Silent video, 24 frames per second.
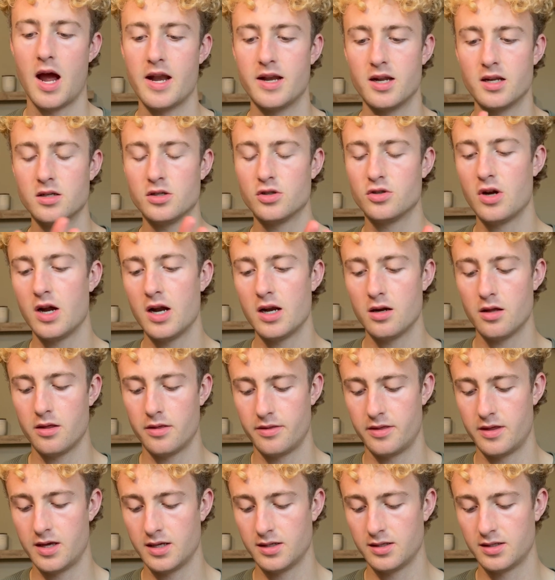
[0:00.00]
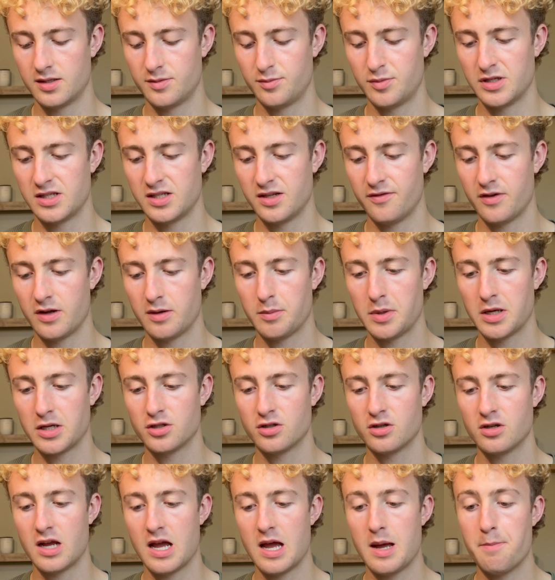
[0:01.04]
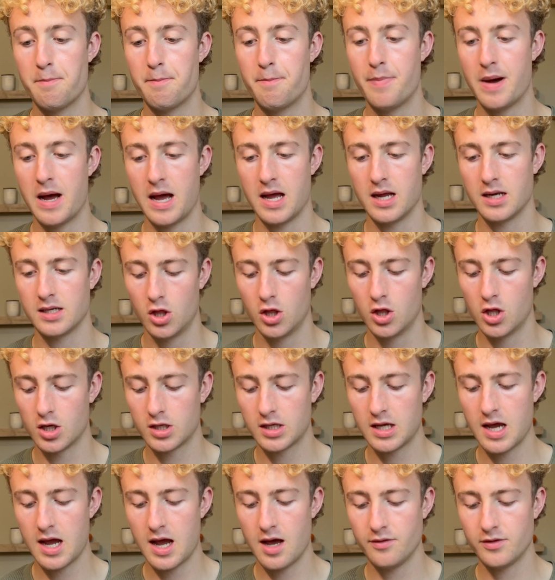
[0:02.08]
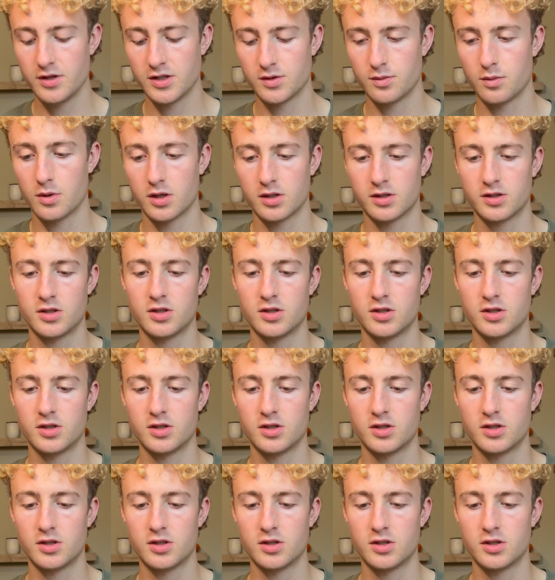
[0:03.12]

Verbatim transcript: I didn't try it on this specific picture yet, but look at how this works.